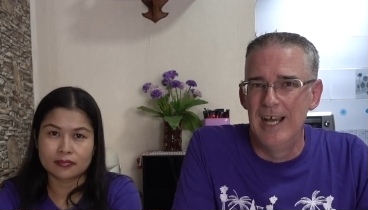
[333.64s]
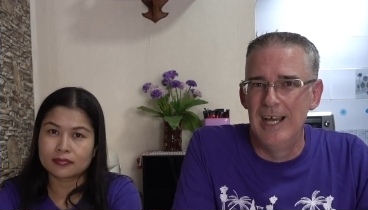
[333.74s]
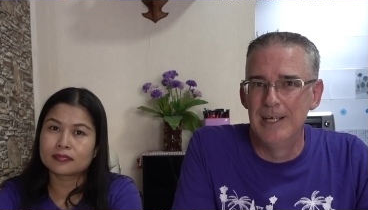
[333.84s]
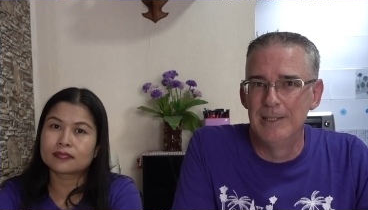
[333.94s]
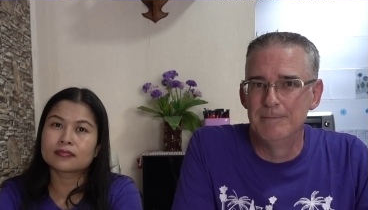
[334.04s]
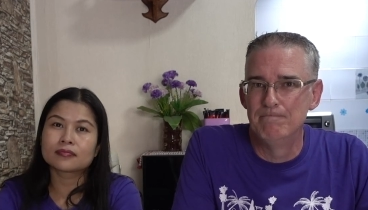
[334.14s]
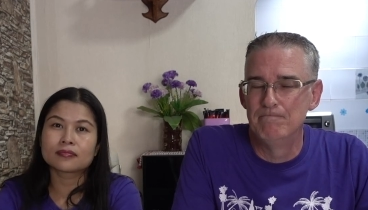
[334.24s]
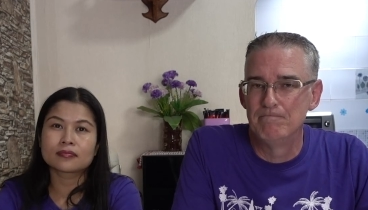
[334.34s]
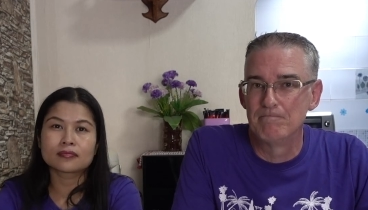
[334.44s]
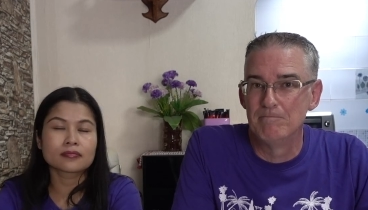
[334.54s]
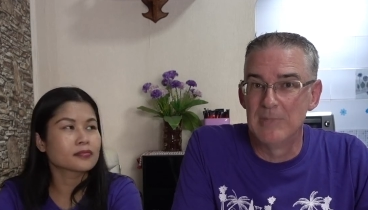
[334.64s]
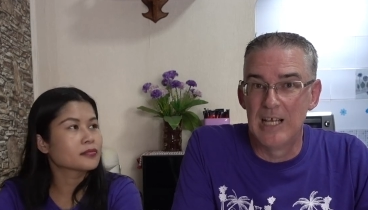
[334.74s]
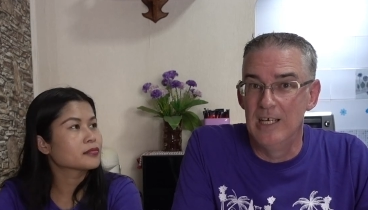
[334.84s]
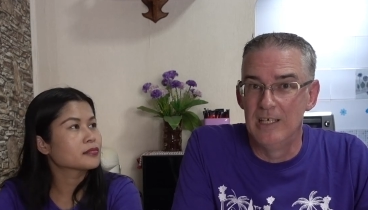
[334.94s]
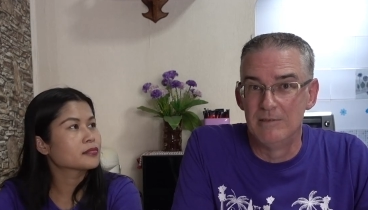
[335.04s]
Speaker 1: Um,
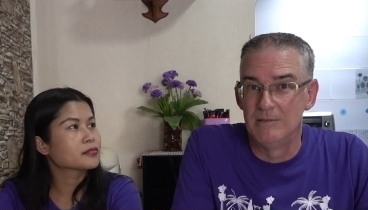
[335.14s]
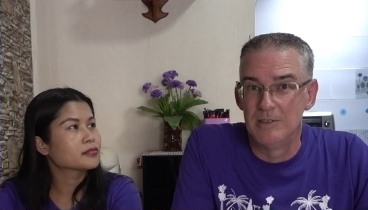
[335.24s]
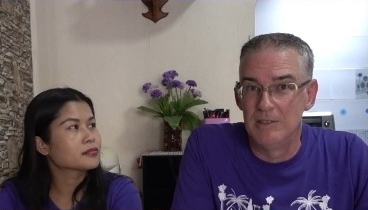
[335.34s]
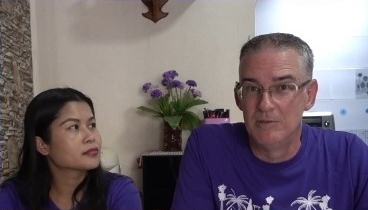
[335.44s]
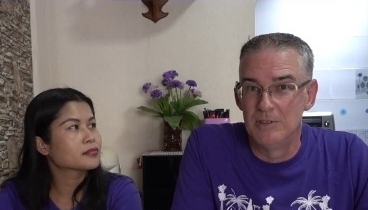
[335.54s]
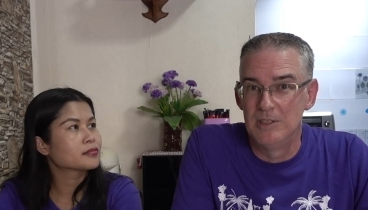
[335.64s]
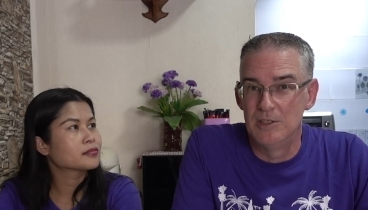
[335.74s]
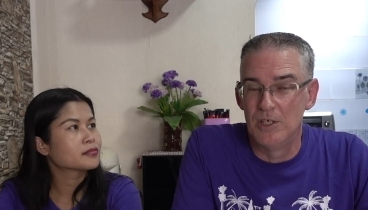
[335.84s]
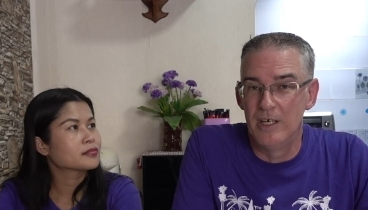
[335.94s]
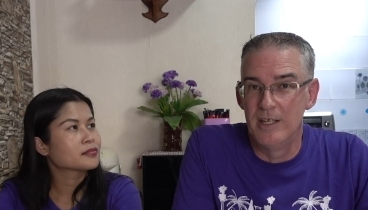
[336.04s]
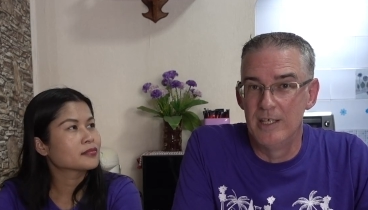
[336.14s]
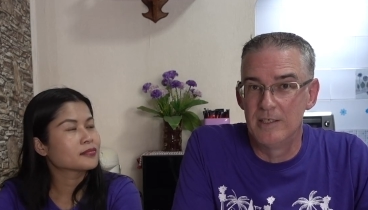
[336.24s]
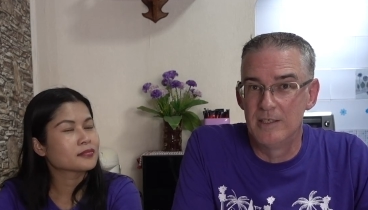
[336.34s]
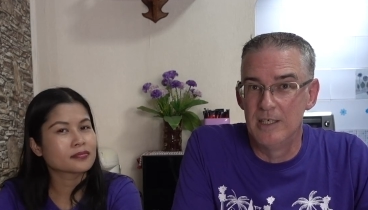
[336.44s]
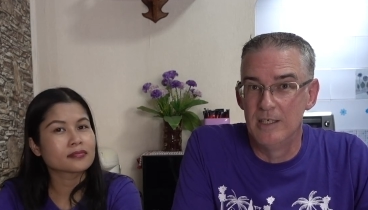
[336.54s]
yeah, and it was decided
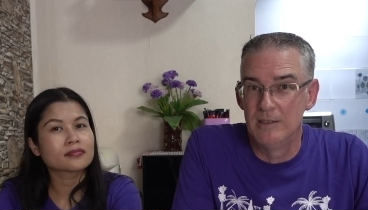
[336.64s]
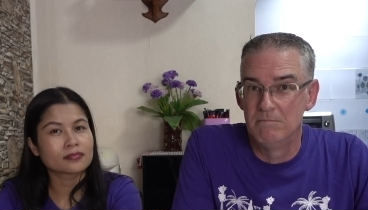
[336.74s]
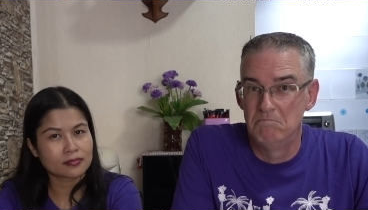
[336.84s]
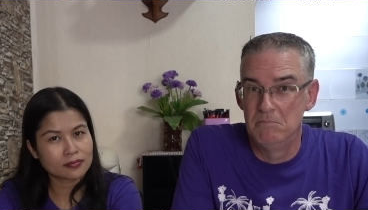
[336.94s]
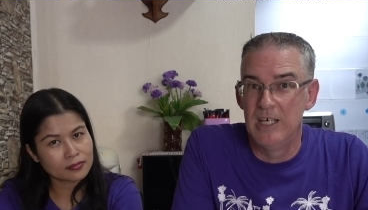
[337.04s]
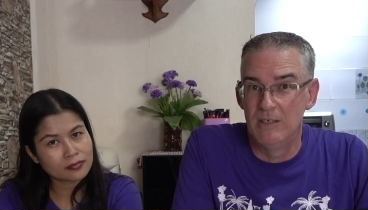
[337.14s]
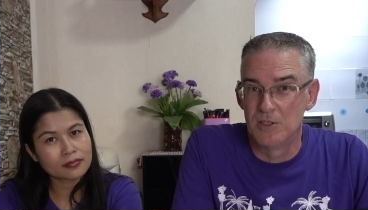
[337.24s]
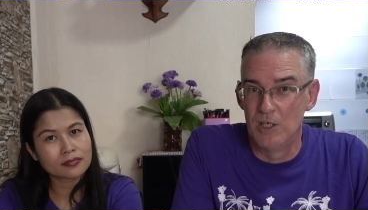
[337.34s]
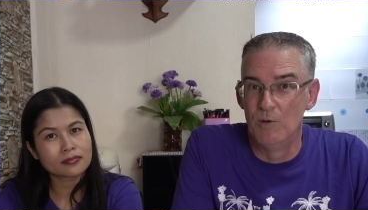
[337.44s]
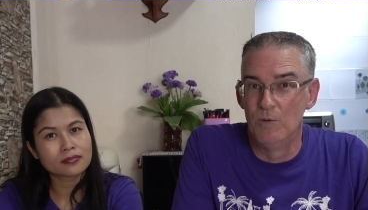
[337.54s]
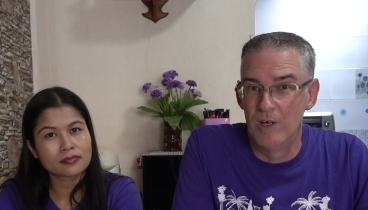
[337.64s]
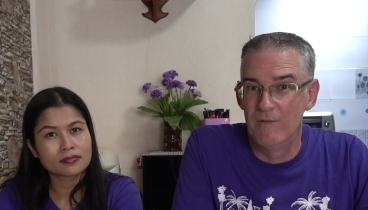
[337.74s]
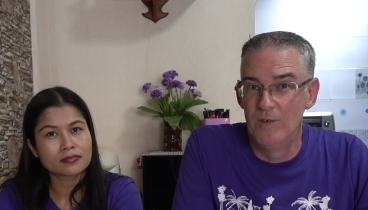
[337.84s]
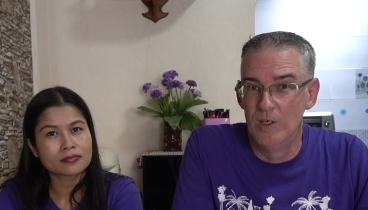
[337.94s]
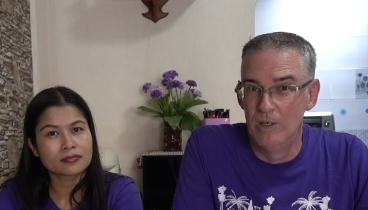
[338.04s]
that, uh, yeah, I was going to work
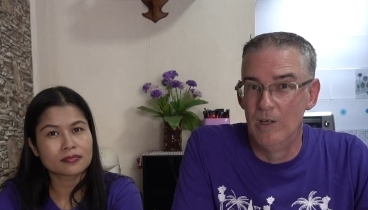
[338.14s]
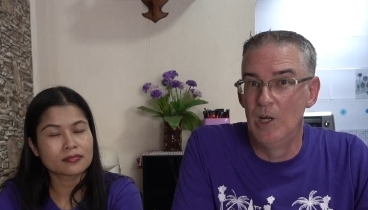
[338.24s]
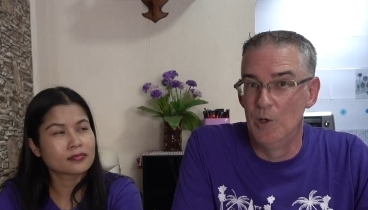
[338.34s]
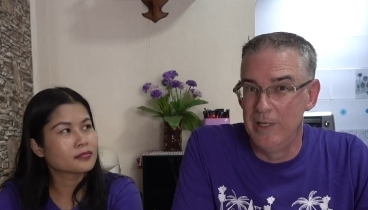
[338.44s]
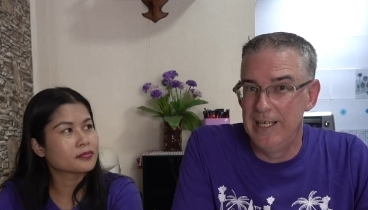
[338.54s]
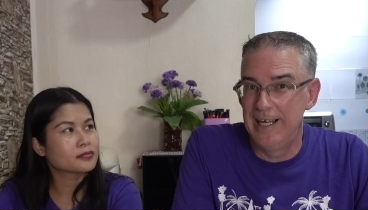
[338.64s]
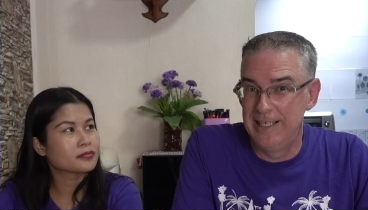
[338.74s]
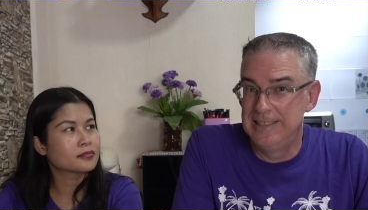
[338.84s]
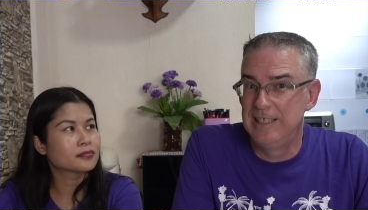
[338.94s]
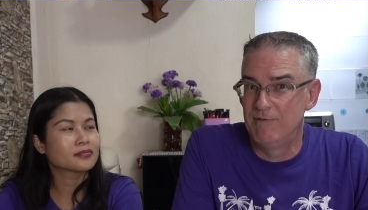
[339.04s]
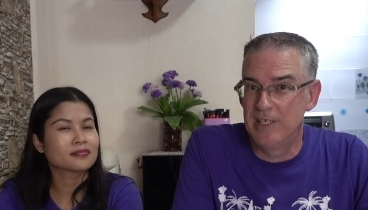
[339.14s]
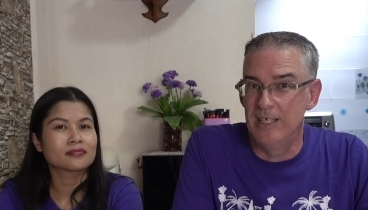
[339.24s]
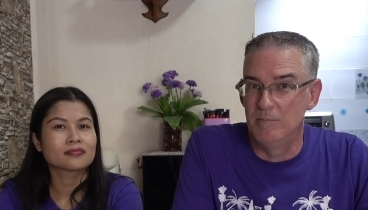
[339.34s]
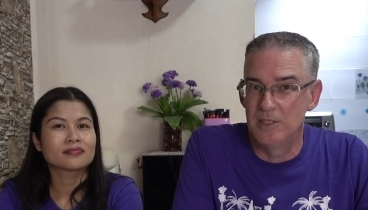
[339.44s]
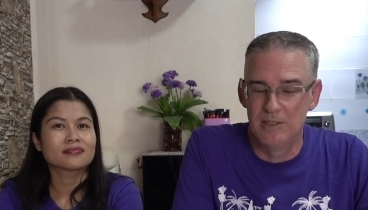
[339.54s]
for Louis Adhesive
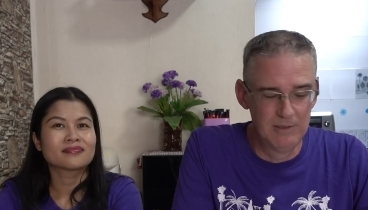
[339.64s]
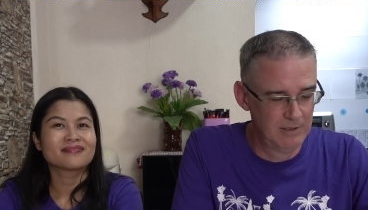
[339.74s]
Tapes.